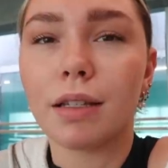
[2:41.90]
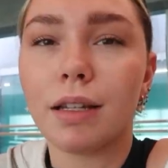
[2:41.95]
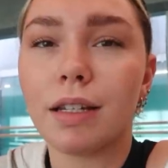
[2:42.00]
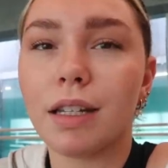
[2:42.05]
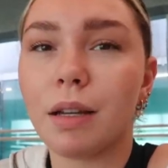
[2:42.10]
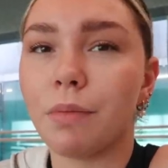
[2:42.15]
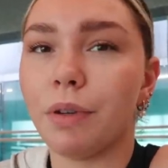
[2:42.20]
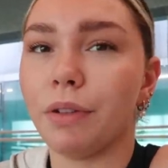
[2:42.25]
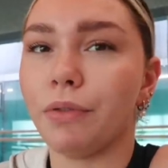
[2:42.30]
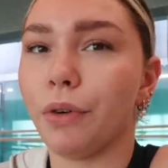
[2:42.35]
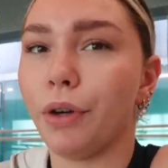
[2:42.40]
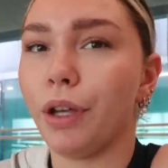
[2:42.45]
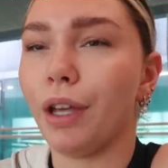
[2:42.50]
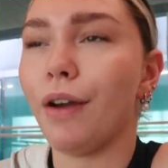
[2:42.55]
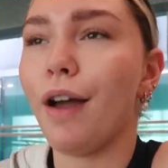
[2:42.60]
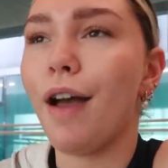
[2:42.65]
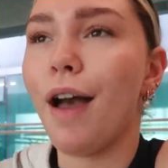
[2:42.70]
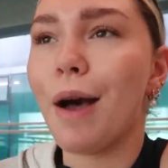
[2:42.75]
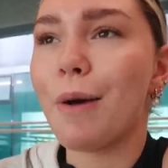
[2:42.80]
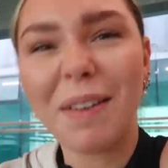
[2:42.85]
contemporary for
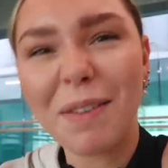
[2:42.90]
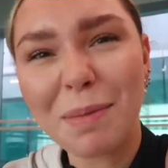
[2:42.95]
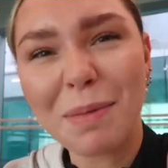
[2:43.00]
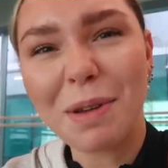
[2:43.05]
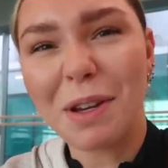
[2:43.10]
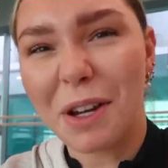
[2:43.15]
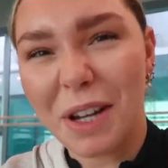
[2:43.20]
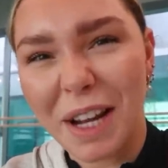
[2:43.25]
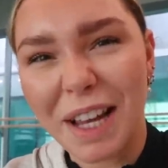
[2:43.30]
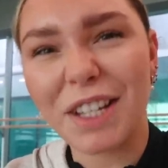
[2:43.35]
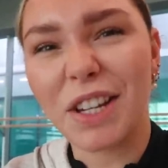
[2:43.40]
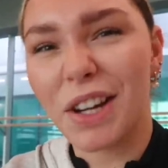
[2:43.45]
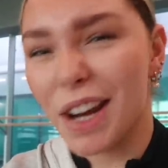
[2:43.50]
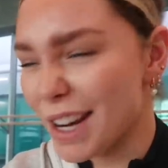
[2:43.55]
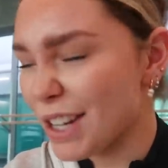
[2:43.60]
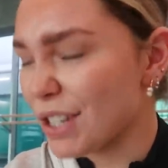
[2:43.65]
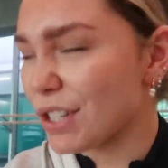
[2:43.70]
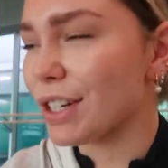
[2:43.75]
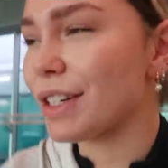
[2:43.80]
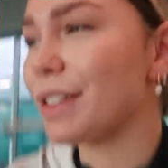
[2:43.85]
you. Gives me a good
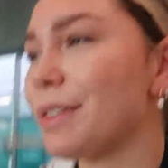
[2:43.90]
education.